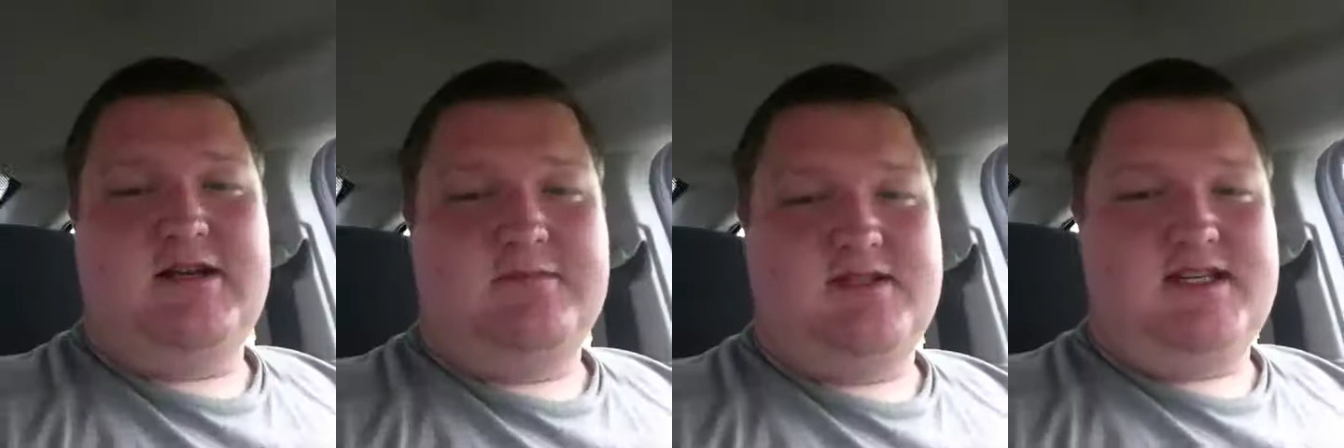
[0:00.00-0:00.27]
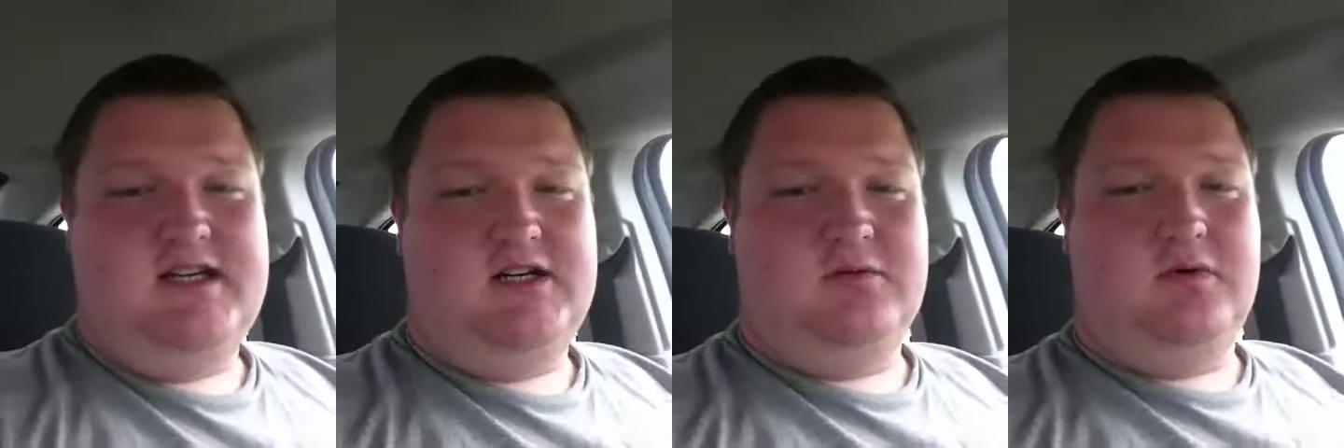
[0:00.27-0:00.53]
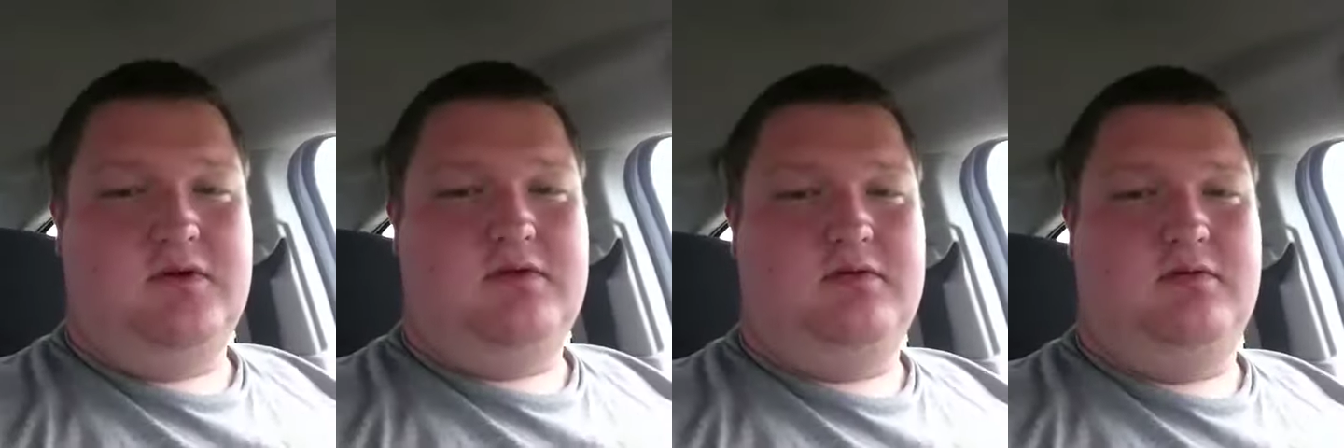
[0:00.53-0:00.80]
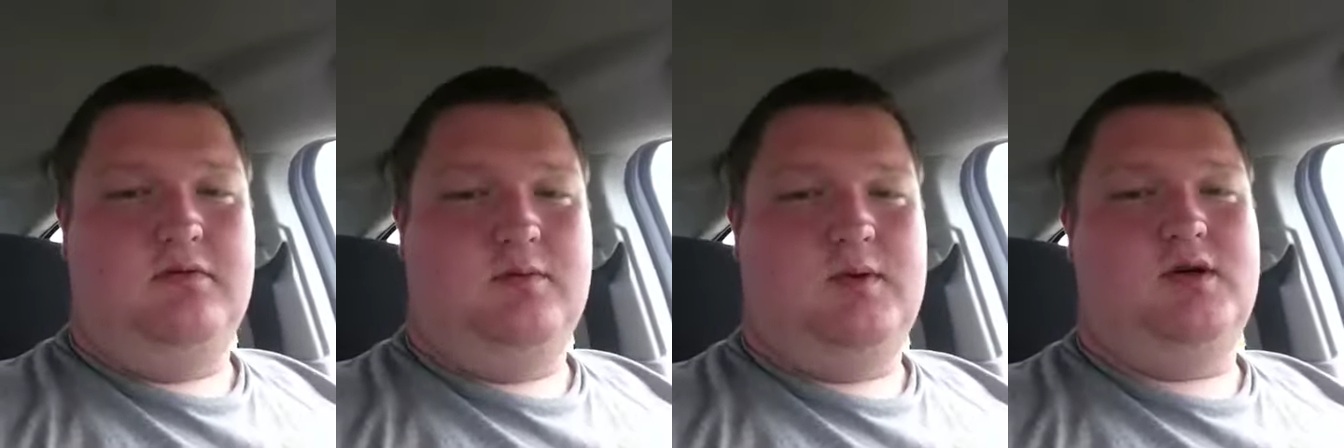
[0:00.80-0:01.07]
come standard with
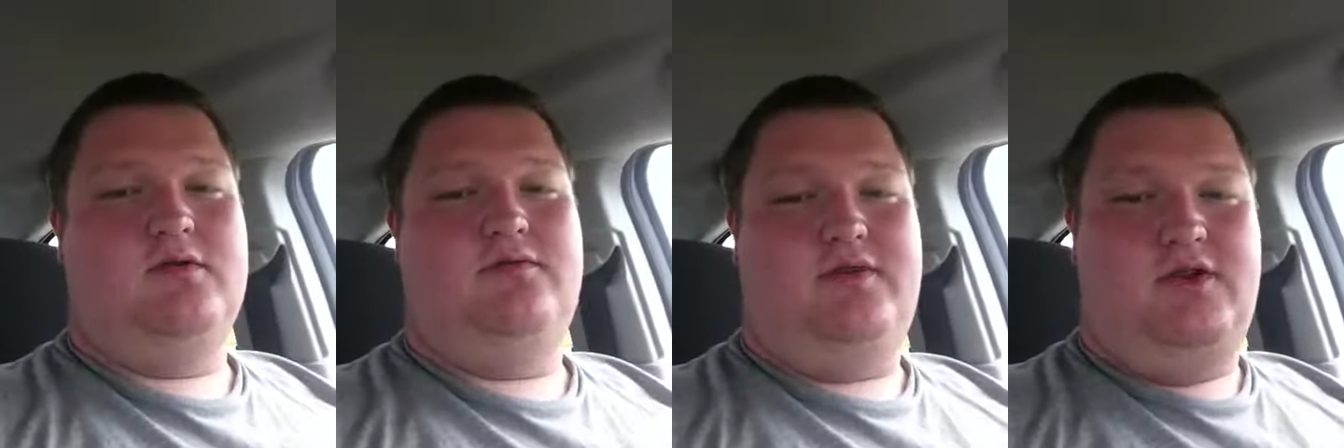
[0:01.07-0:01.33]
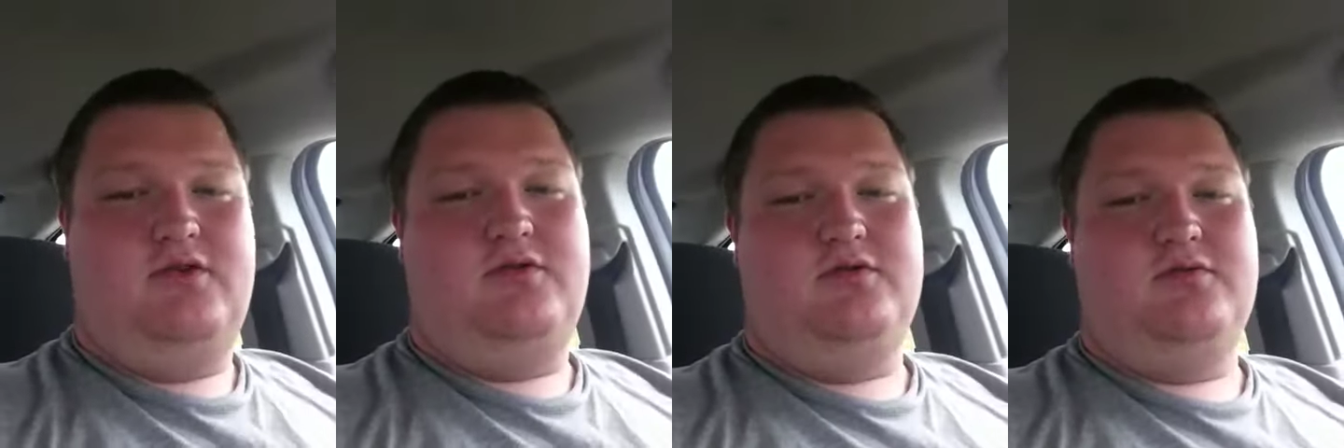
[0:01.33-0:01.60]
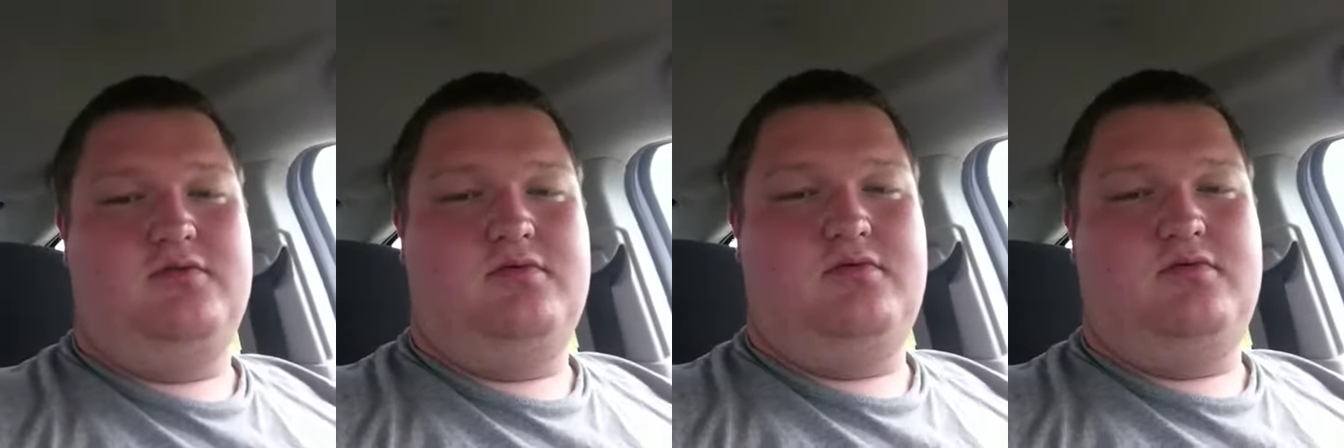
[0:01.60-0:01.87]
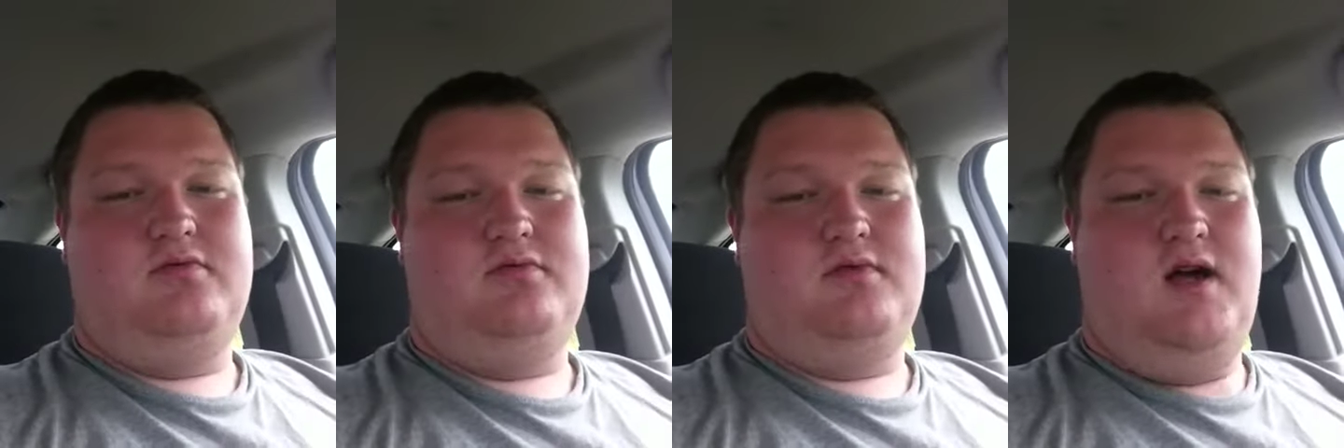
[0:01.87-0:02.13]
rear view
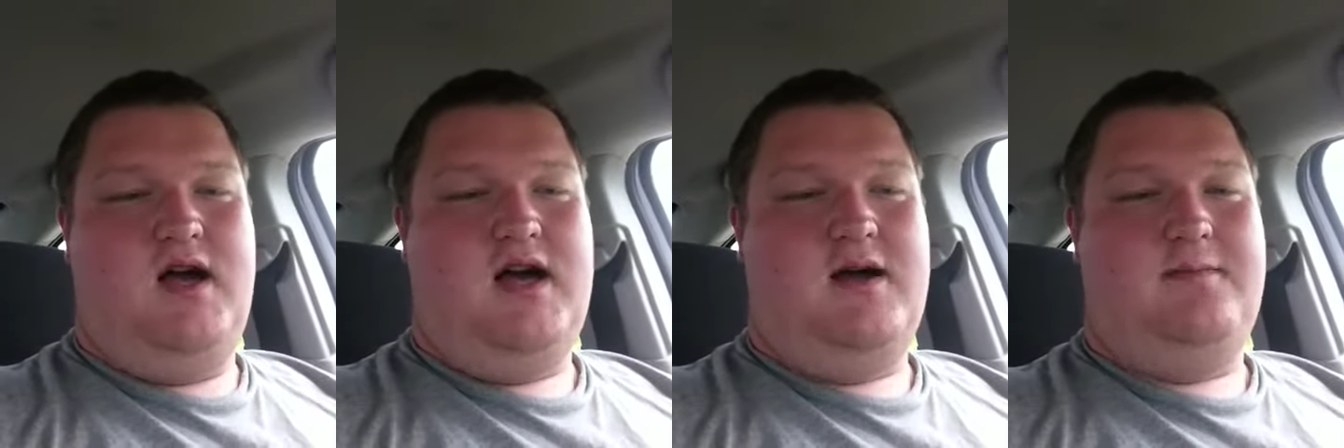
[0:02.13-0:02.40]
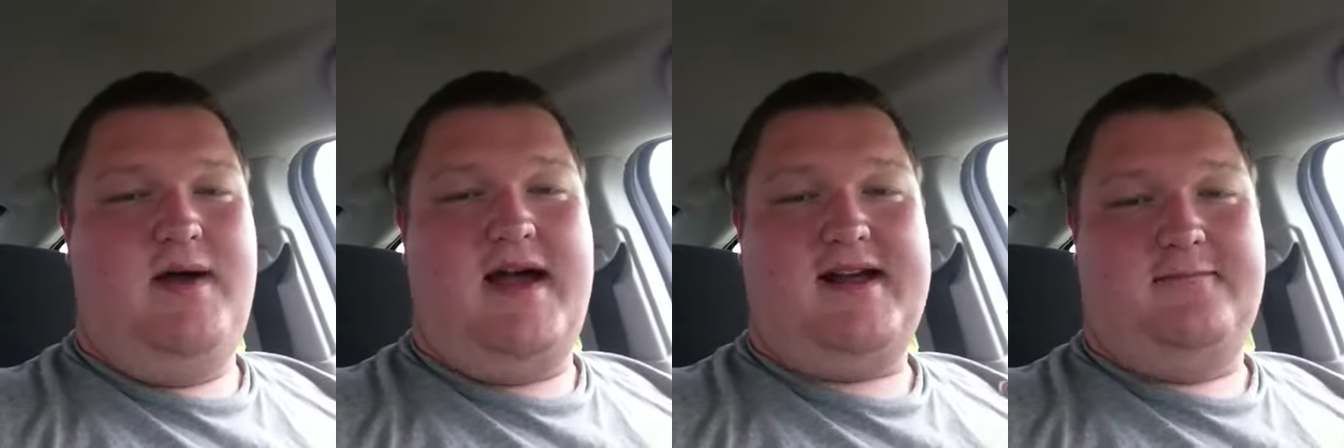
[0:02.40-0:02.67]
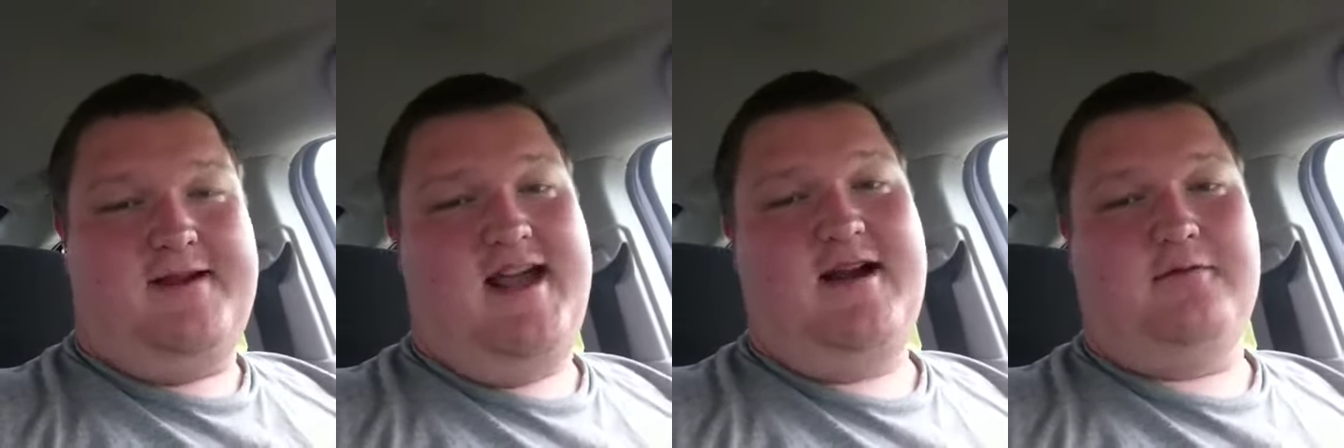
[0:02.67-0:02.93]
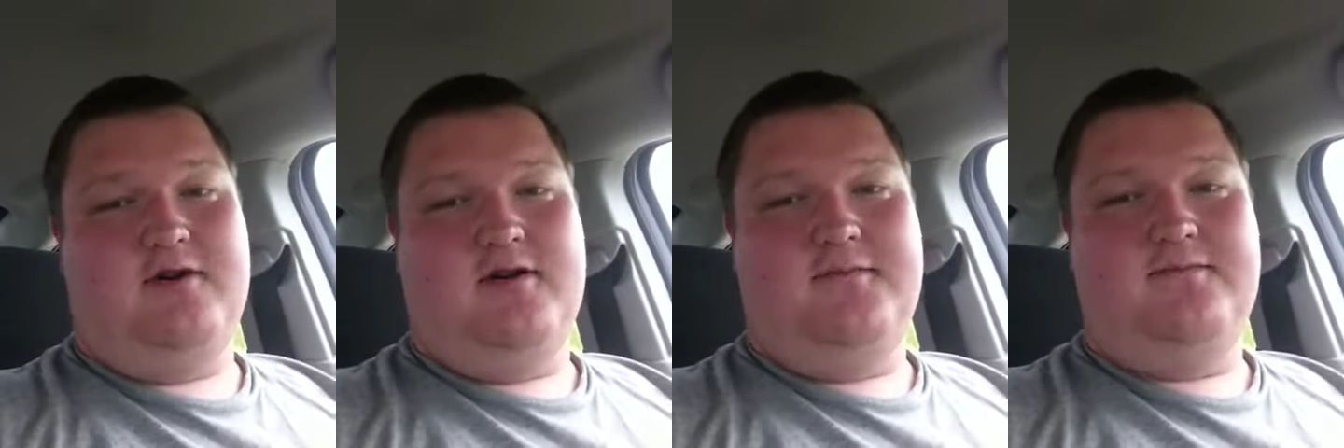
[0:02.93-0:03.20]
backup
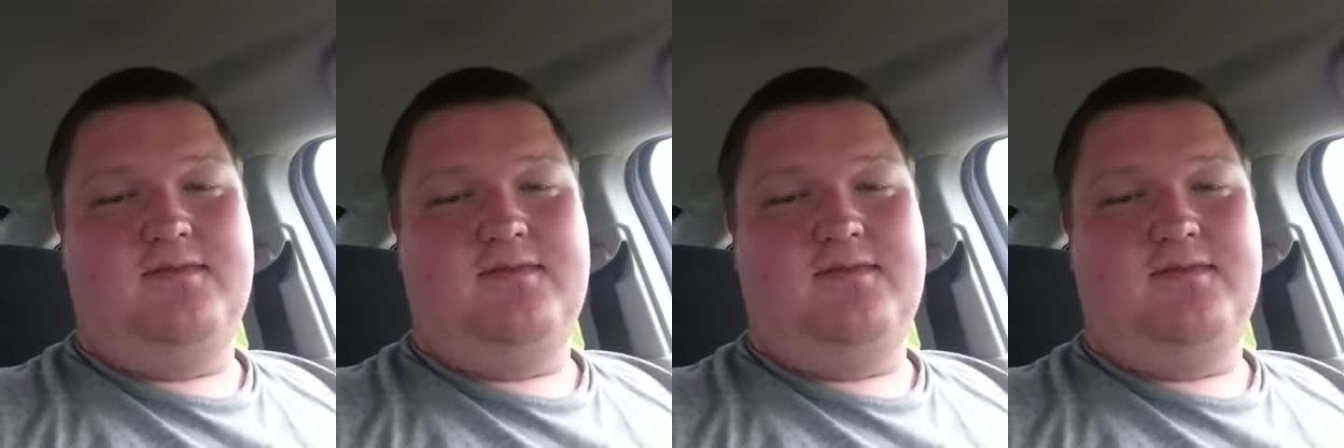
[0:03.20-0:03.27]
camera.